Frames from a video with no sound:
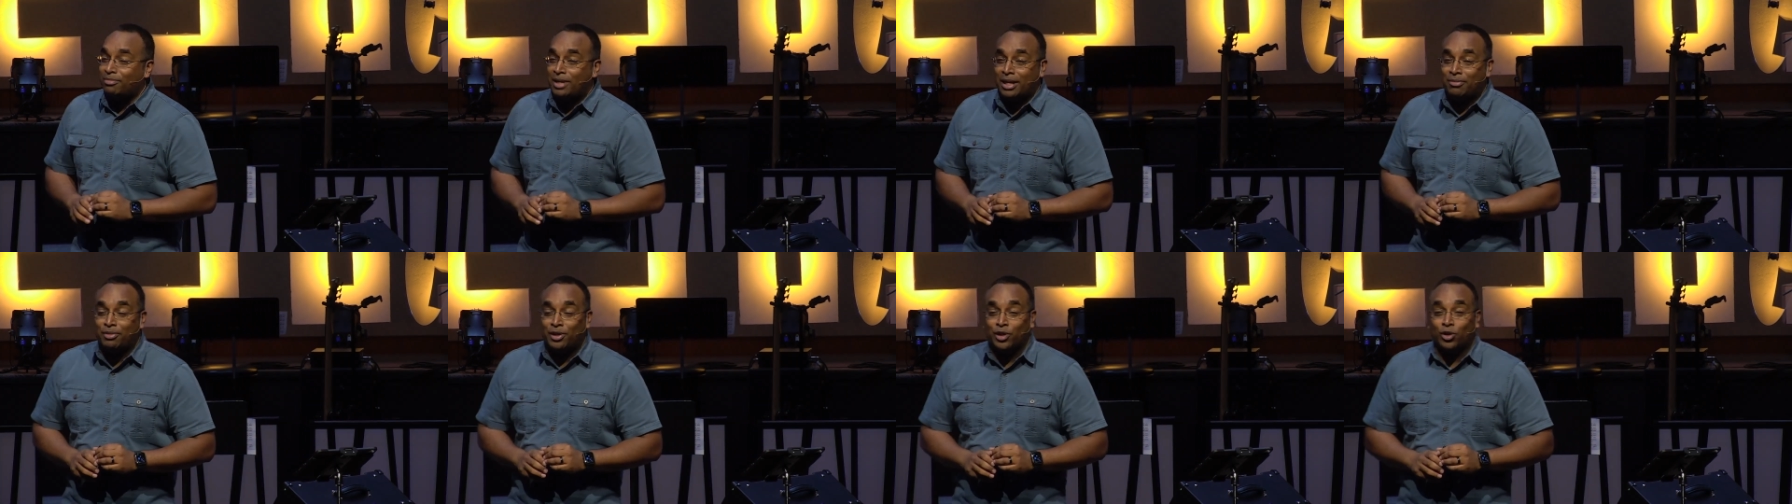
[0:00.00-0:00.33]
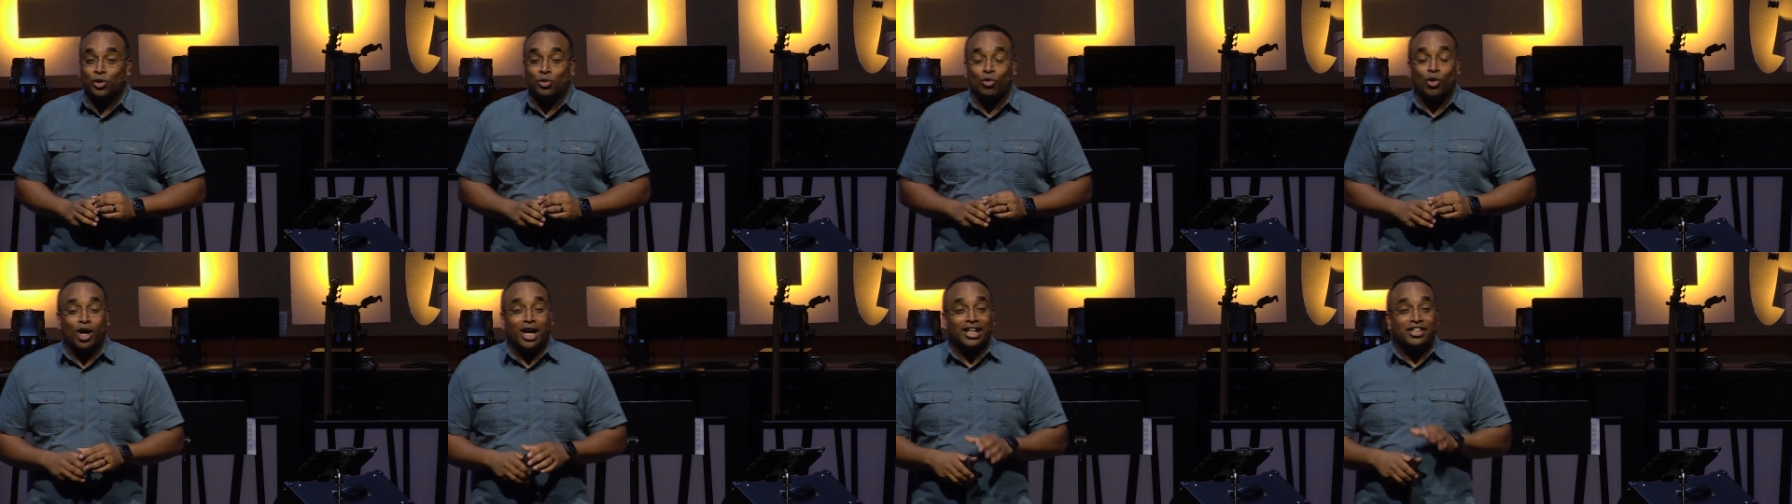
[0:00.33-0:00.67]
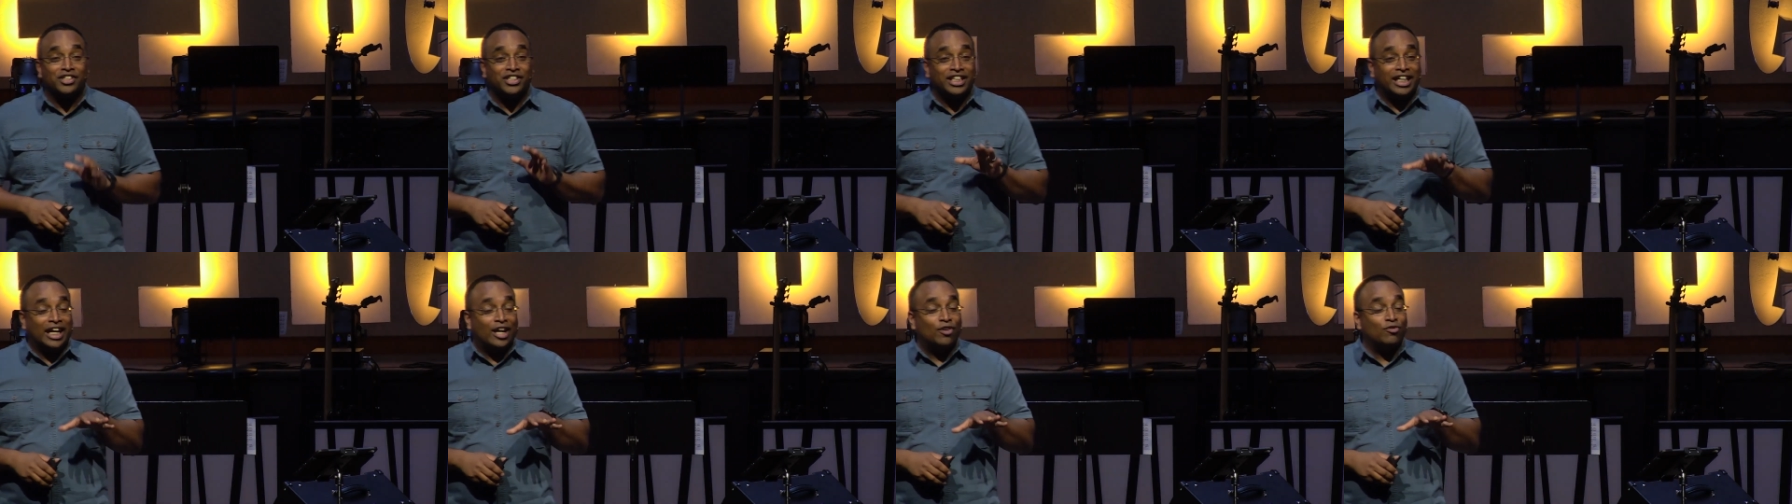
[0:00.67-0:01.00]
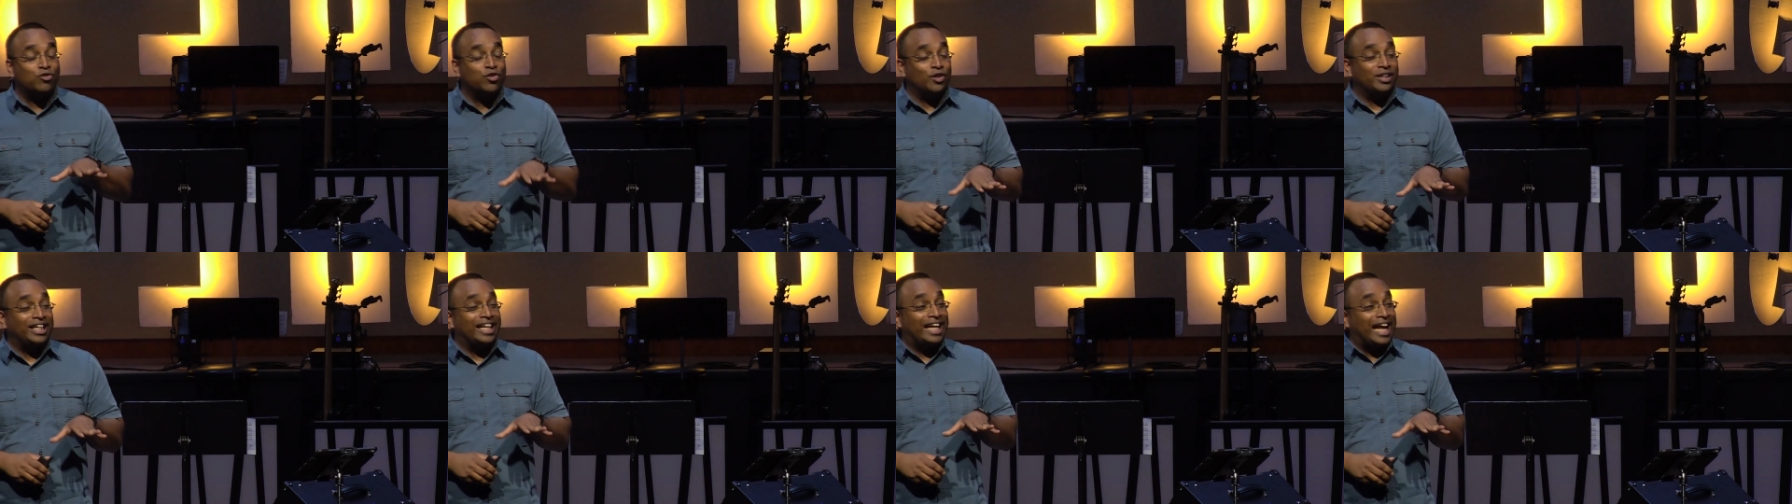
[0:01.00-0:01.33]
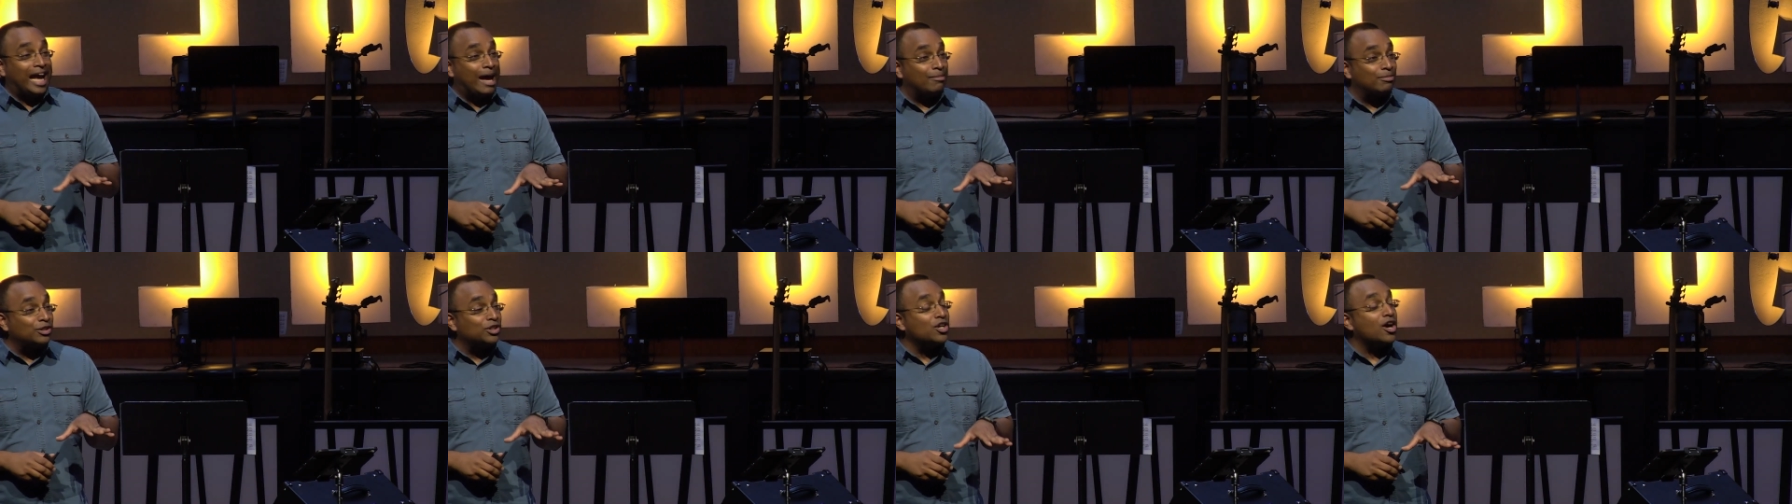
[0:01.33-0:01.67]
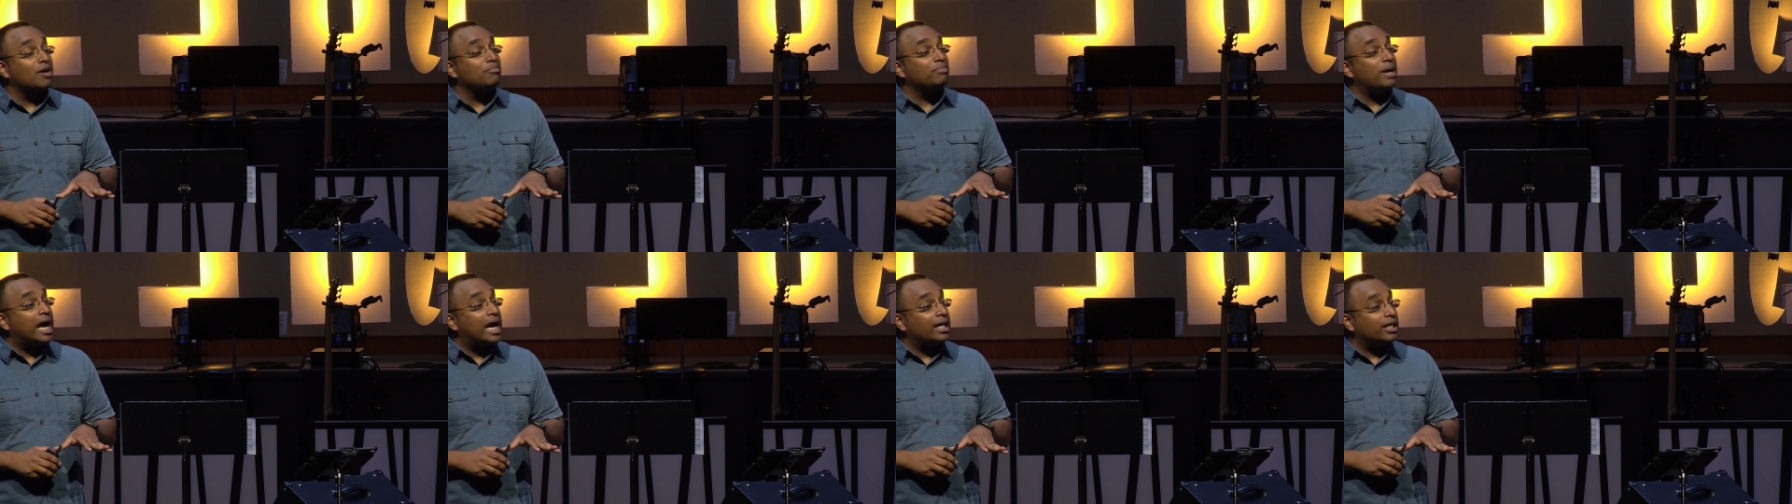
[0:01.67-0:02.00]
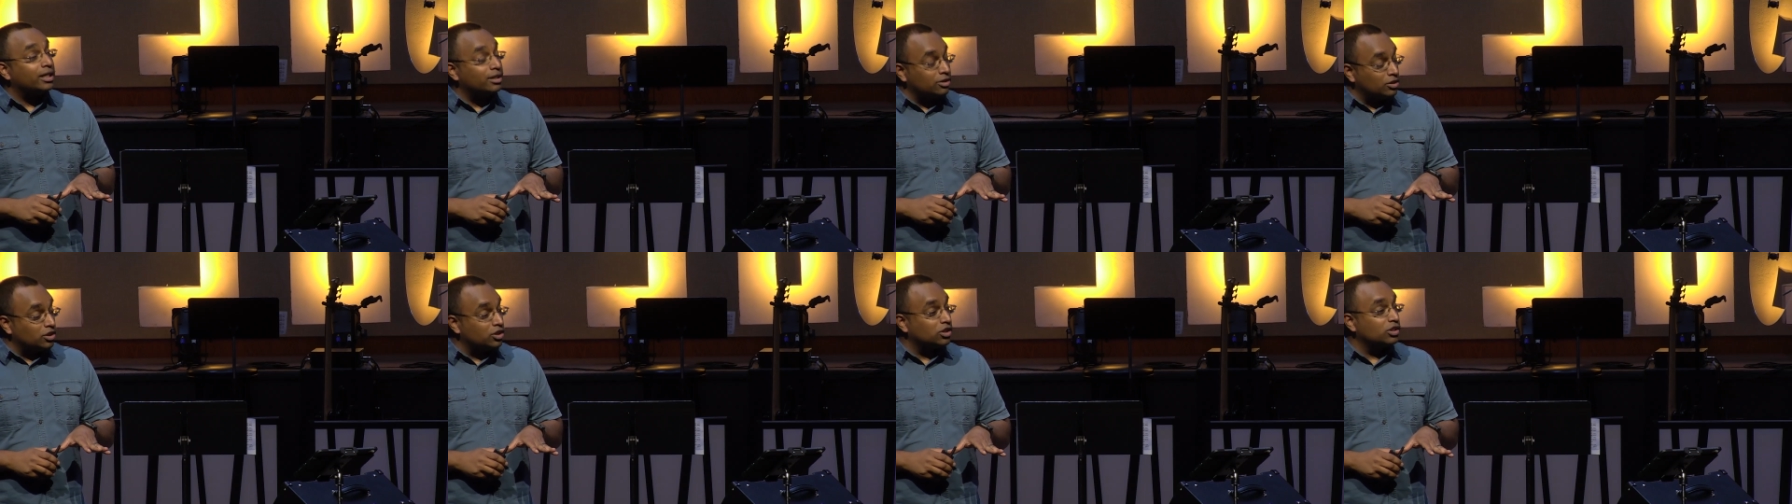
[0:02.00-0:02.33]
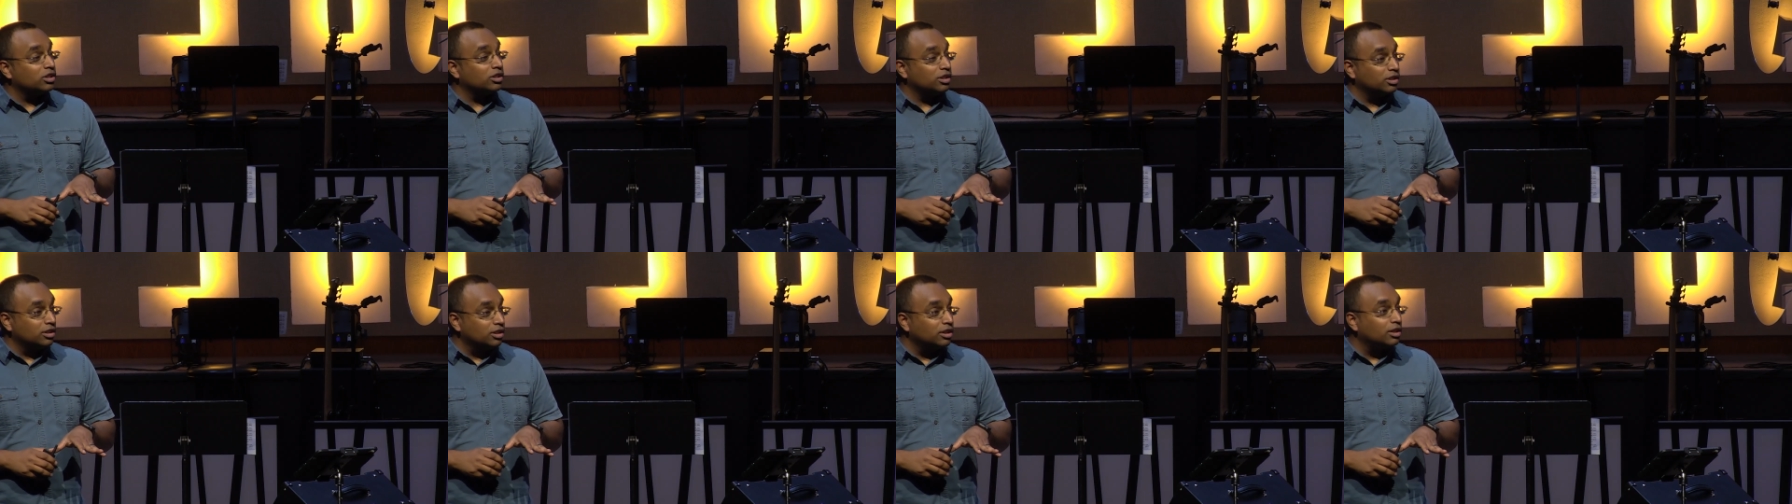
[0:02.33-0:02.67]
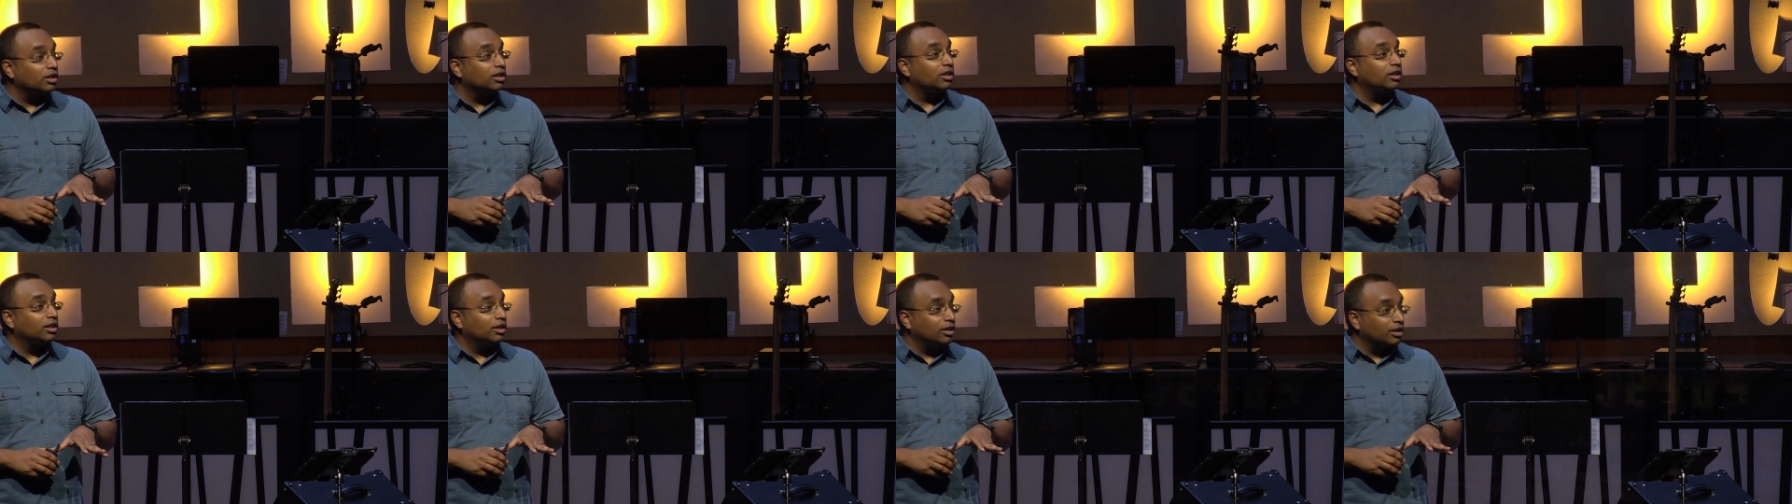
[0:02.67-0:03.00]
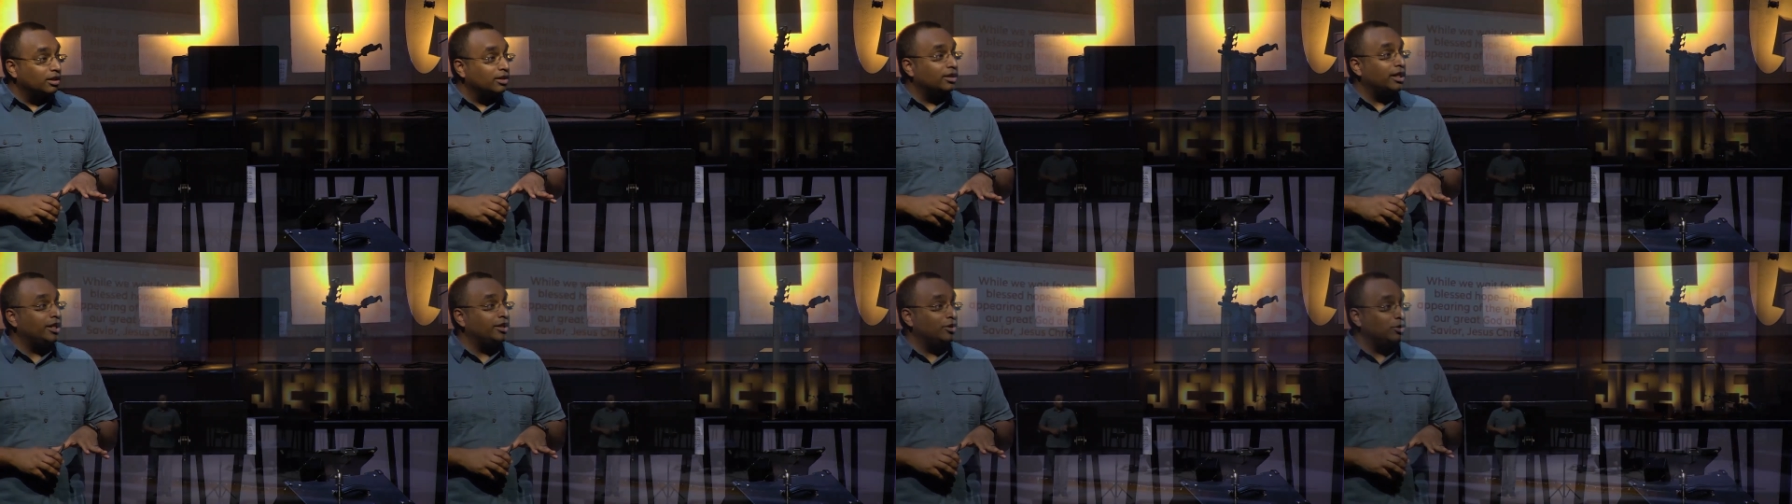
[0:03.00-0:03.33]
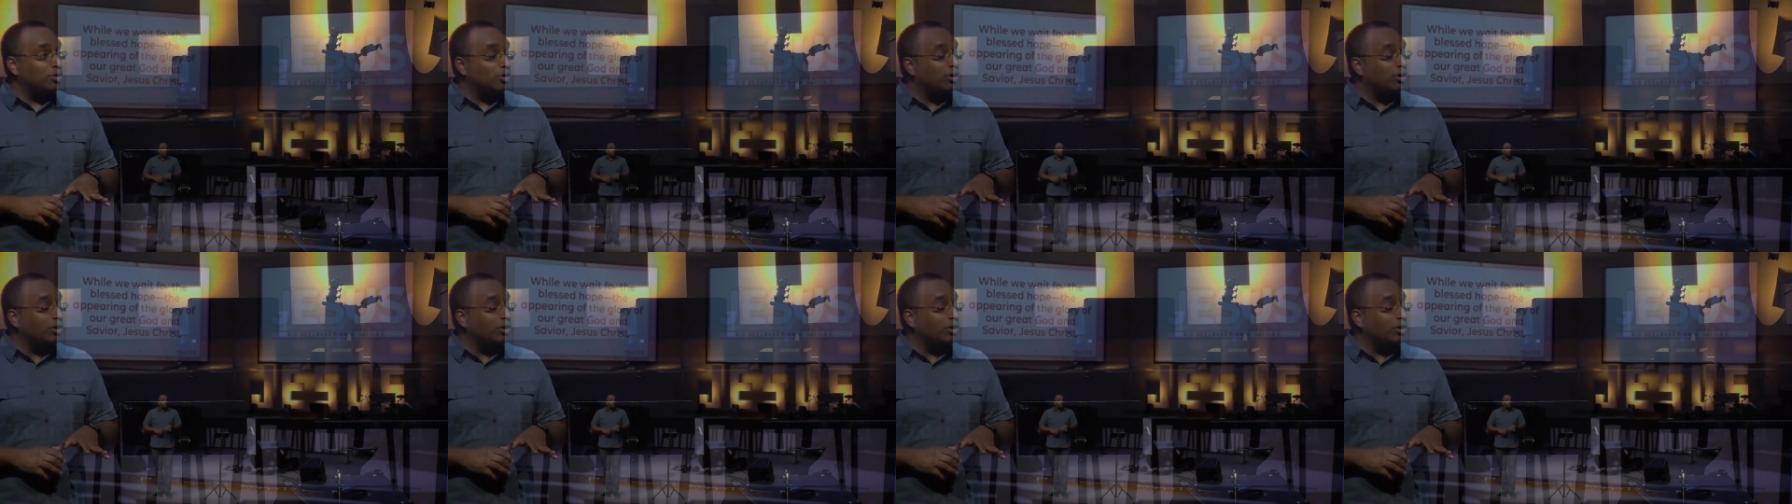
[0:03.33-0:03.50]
maybe you're watching out for that Amazon package that you